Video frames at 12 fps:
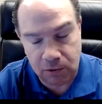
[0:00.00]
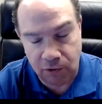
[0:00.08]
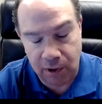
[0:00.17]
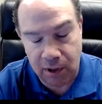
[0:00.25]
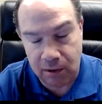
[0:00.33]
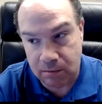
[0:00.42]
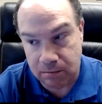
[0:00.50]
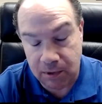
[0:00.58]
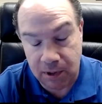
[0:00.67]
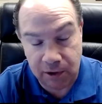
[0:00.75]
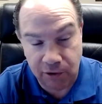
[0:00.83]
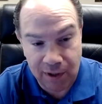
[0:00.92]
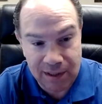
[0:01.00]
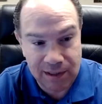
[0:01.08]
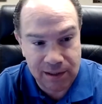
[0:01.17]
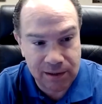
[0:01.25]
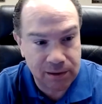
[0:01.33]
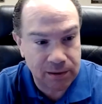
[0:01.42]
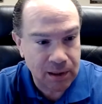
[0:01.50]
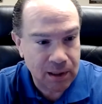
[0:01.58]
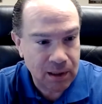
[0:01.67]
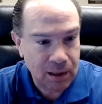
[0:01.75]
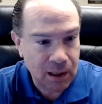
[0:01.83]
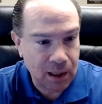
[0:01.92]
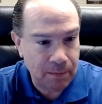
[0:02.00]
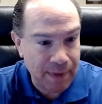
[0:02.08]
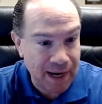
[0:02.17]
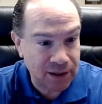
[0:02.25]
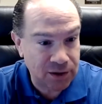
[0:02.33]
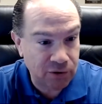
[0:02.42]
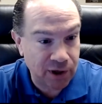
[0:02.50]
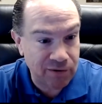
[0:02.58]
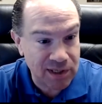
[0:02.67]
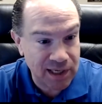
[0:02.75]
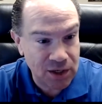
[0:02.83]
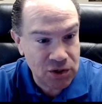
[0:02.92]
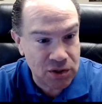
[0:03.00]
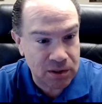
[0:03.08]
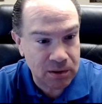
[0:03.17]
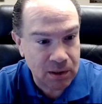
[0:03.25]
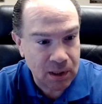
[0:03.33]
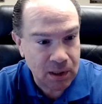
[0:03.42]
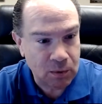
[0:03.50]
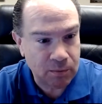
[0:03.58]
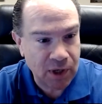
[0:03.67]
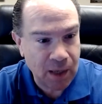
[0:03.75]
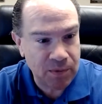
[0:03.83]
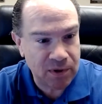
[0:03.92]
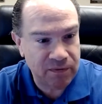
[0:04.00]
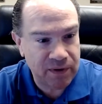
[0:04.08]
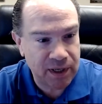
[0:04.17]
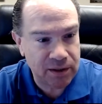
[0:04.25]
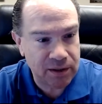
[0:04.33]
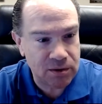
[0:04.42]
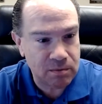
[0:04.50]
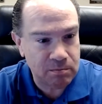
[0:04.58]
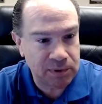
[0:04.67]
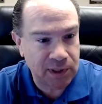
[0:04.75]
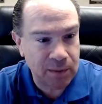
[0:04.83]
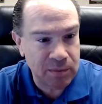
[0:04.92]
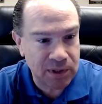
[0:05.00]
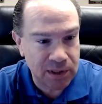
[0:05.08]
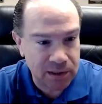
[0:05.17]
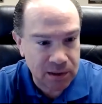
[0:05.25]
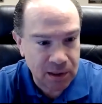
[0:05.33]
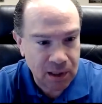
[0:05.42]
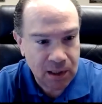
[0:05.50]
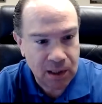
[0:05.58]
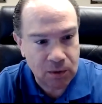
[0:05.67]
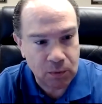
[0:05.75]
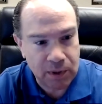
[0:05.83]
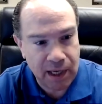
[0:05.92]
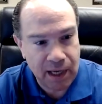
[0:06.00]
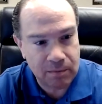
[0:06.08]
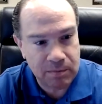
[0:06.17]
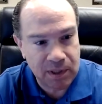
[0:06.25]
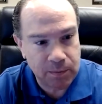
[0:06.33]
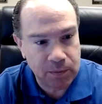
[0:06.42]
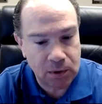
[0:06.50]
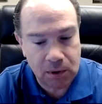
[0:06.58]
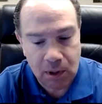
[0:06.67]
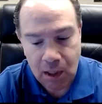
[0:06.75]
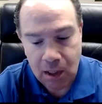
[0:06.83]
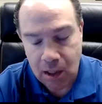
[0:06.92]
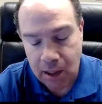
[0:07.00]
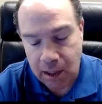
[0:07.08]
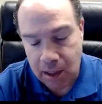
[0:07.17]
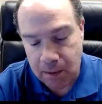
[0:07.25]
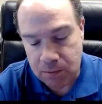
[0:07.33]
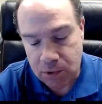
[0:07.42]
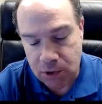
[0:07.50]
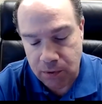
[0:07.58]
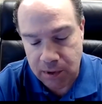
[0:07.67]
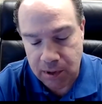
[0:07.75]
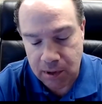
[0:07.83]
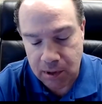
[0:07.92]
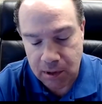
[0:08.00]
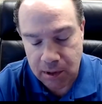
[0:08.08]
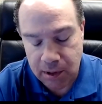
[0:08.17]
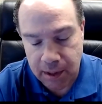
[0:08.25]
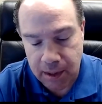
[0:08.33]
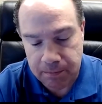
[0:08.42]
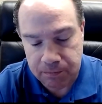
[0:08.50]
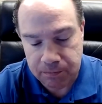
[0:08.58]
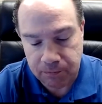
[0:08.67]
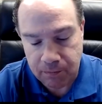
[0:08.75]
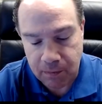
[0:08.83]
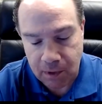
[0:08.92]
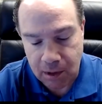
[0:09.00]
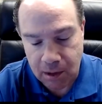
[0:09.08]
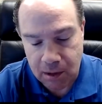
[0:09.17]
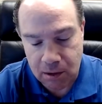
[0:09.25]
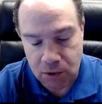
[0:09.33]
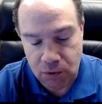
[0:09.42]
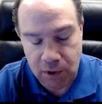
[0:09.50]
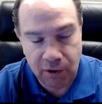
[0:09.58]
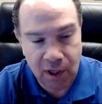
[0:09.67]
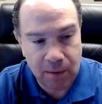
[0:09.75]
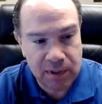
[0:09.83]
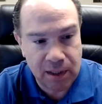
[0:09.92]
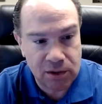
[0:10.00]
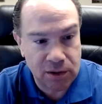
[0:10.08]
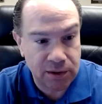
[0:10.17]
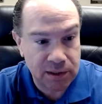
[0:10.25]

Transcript: uh, a great deal um, back in the Great Recession when property values plummeted and we had people um, doing um, doing cram downs all the